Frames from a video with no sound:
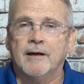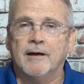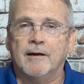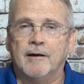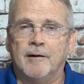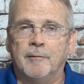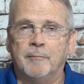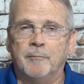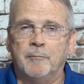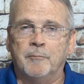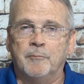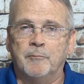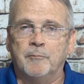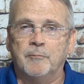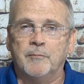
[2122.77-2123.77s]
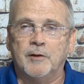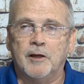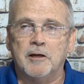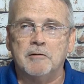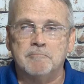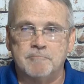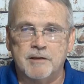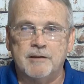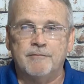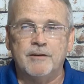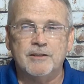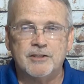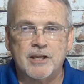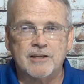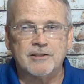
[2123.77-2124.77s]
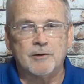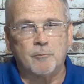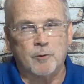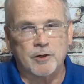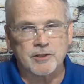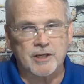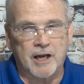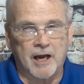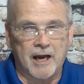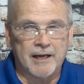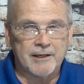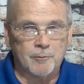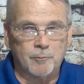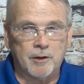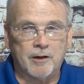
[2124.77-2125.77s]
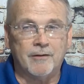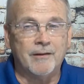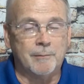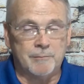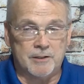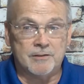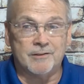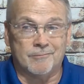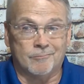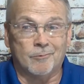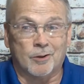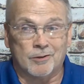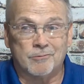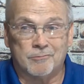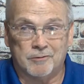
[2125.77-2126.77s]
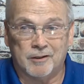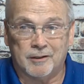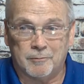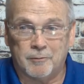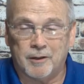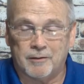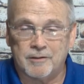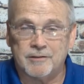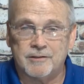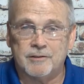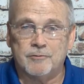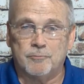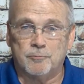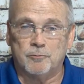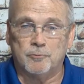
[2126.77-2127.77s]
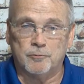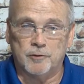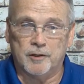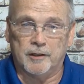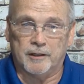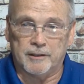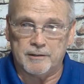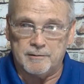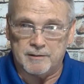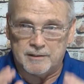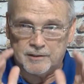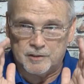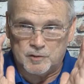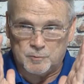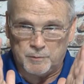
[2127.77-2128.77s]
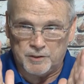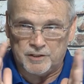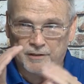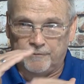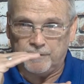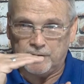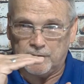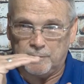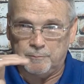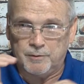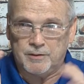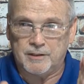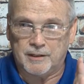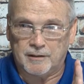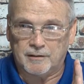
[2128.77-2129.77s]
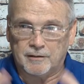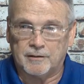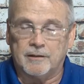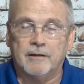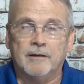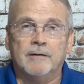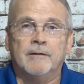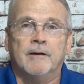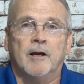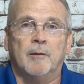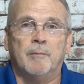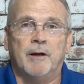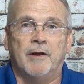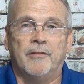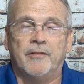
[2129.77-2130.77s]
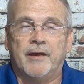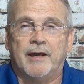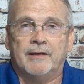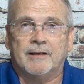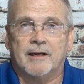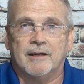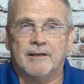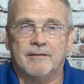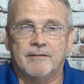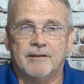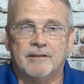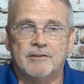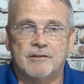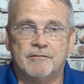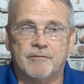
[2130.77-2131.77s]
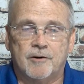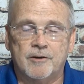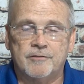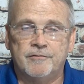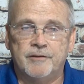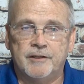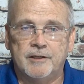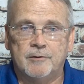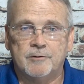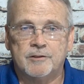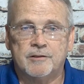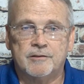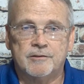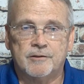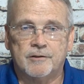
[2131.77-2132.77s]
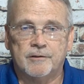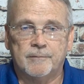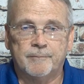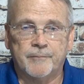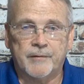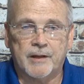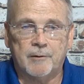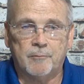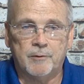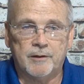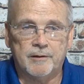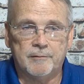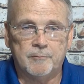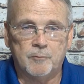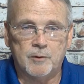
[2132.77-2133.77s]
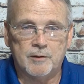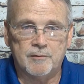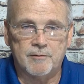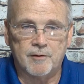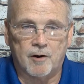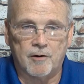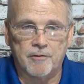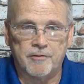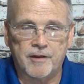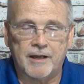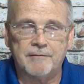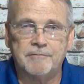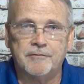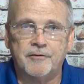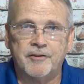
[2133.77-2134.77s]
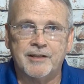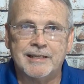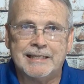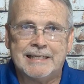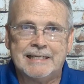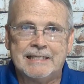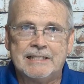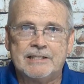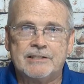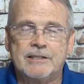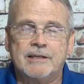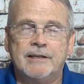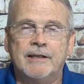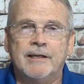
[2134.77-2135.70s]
You know, if he says it works kind of well, that means it works really well because he's really specific and particular about that kind of thing so far as video is concerned. And we are thankful that he is.